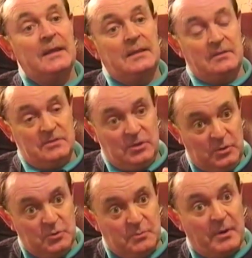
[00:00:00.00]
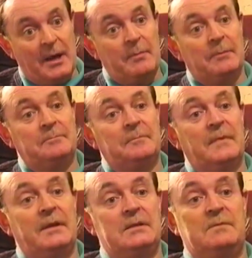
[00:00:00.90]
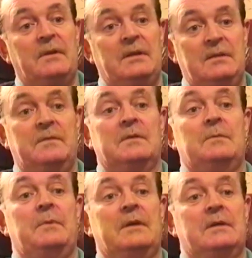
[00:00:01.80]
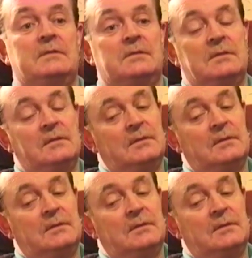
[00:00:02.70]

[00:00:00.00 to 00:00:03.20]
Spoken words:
there is a huge problem, and it's very difficult because,